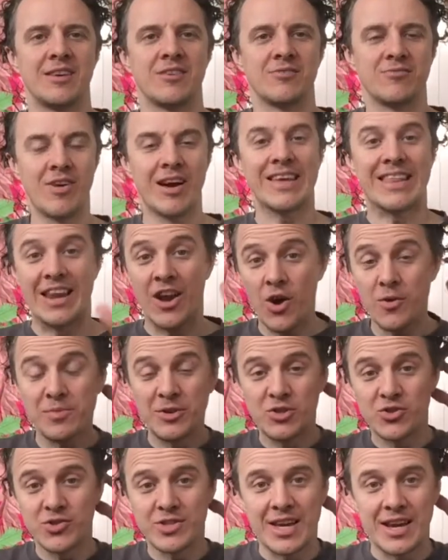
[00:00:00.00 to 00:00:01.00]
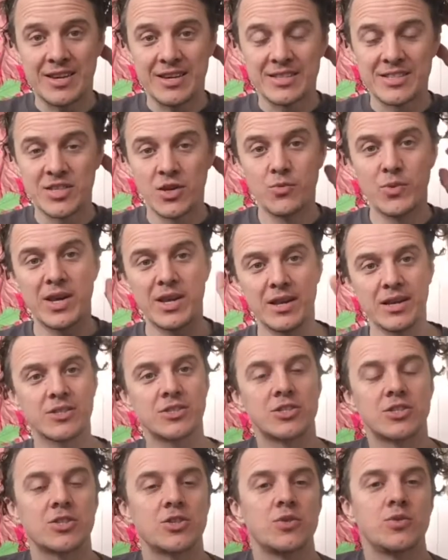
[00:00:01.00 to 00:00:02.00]
Right then, I hope you enjoyed that. So we're going to
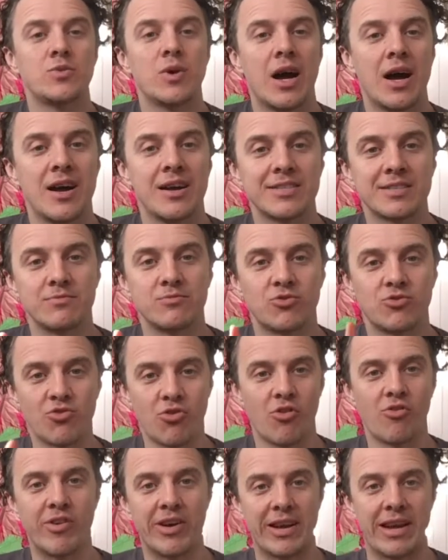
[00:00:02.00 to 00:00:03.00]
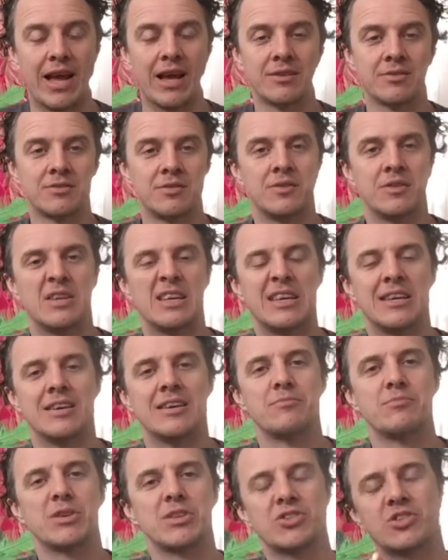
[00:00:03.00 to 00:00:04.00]
do uh, some drawing now.
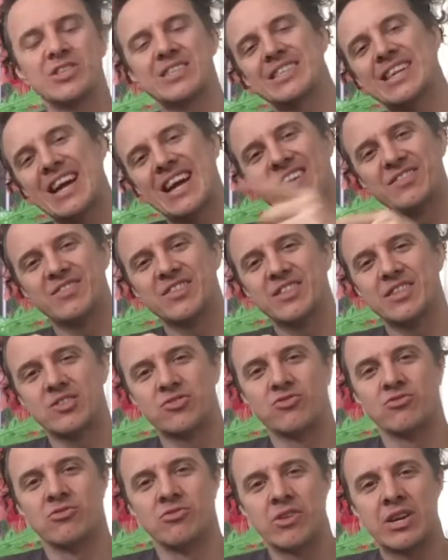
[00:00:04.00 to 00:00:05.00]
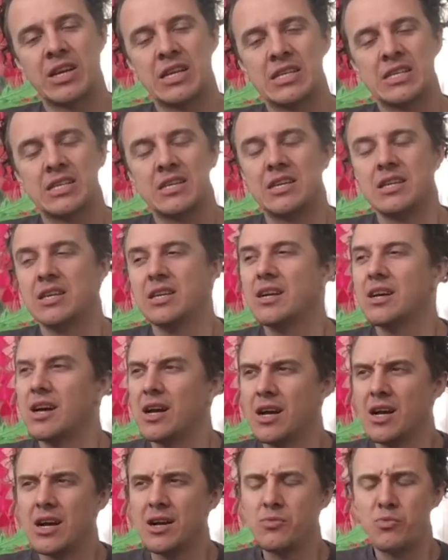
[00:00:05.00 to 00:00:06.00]
But just after the drawing,
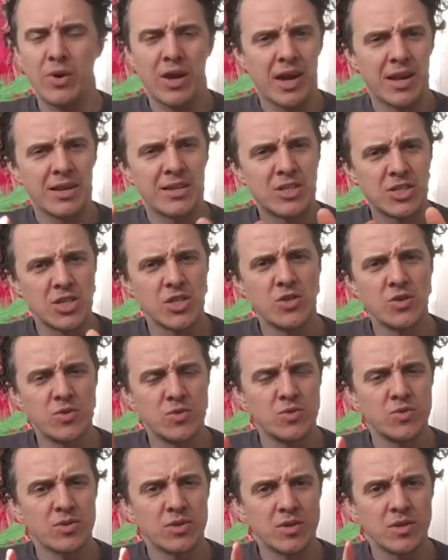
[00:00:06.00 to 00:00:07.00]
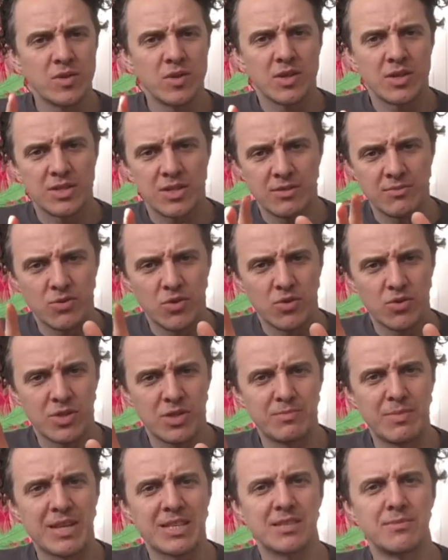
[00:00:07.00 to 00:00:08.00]
uh, we're going to do some
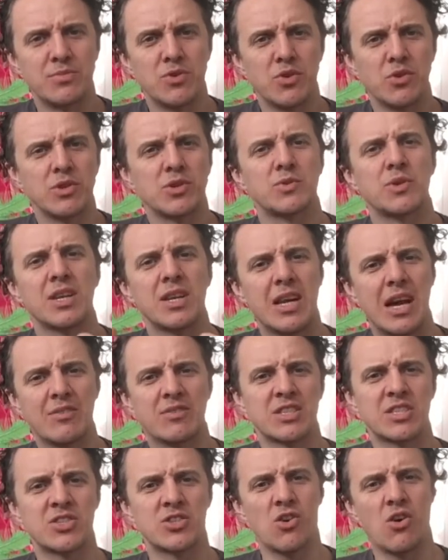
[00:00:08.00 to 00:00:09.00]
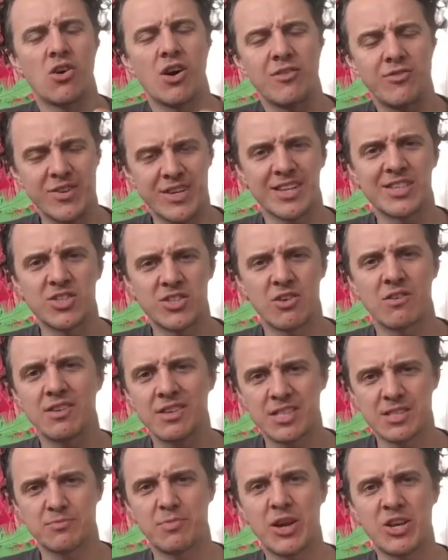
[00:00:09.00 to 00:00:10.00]
noise, make some noise. We're going to have a song. I've written a song
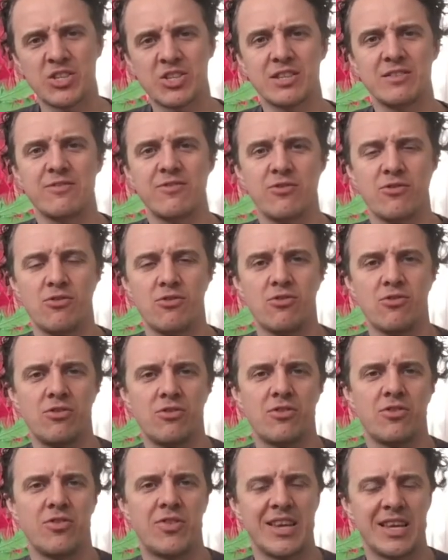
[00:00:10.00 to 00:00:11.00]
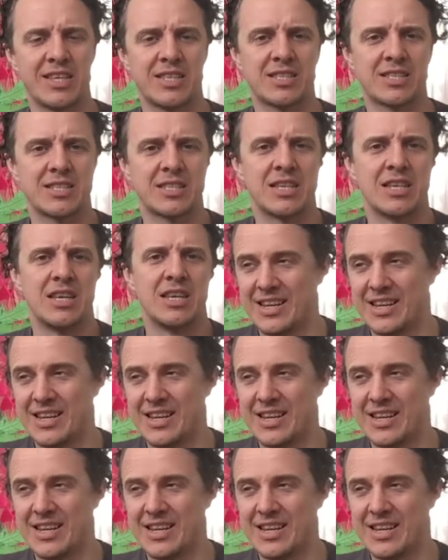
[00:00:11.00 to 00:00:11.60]
especially for this.